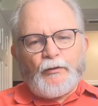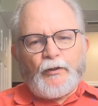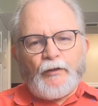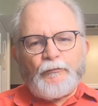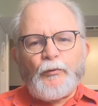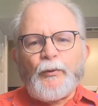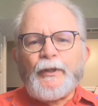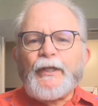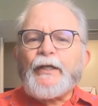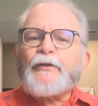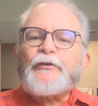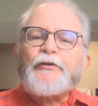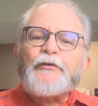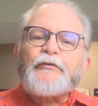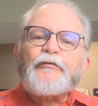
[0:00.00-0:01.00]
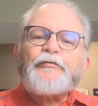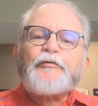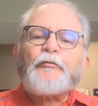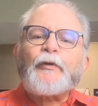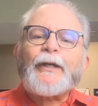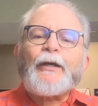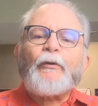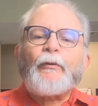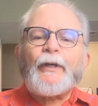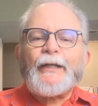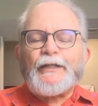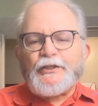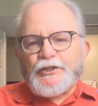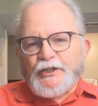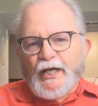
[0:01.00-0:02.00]
I've already introduced
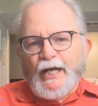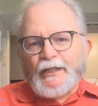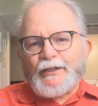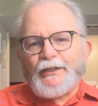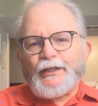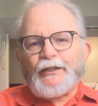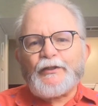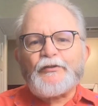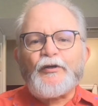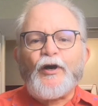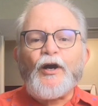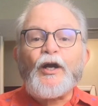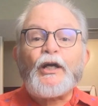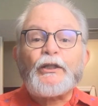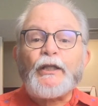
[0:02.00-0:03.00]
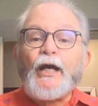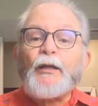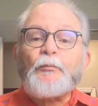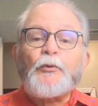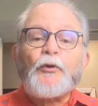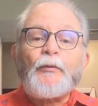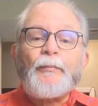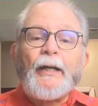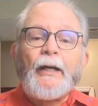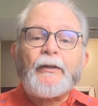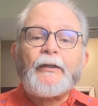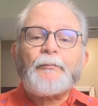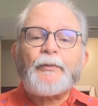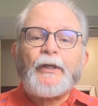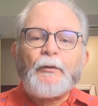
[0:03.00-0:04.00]
Gregorian Chant, and I could talk a lot more about
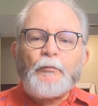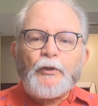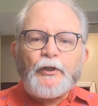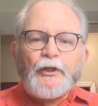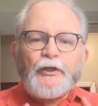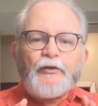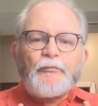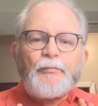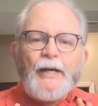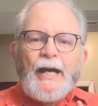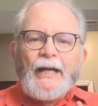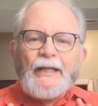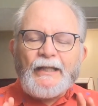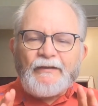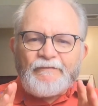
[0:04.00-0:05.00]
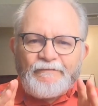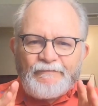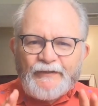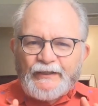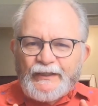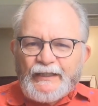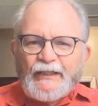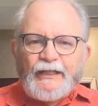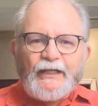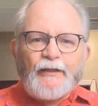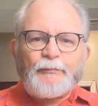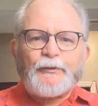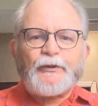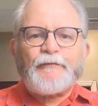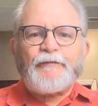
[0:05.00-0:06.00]
it, but I wanted to go back and fill in a
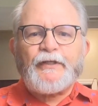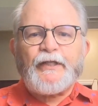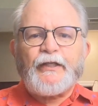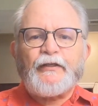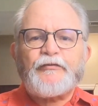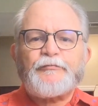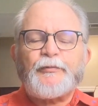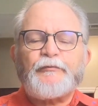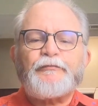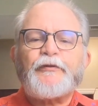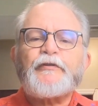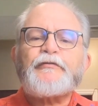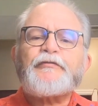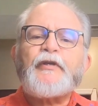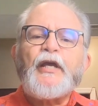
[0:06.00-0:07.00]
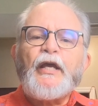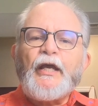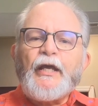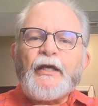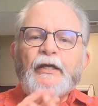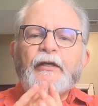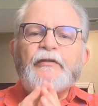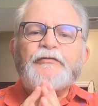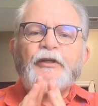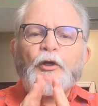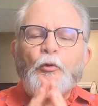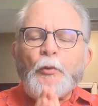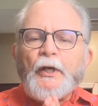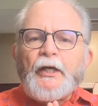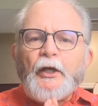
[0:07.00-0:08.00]
couple of things. But first, here's a
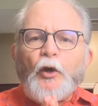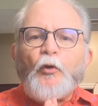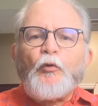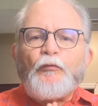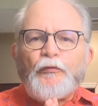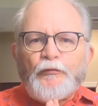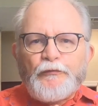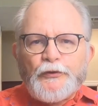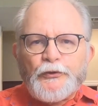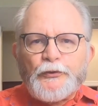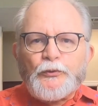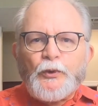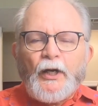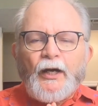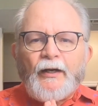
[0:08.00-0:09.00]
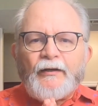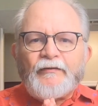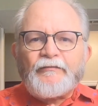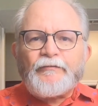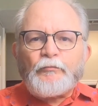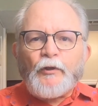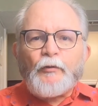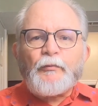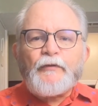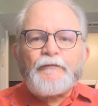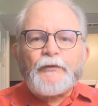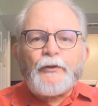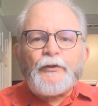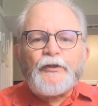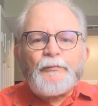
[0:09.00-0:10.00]
quick overview of what we've
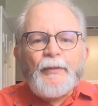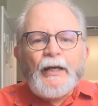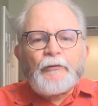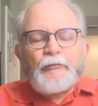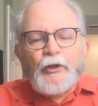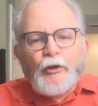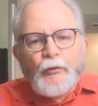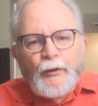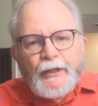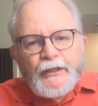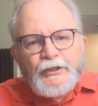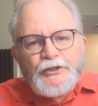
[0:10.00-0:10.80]
learned about Gregorian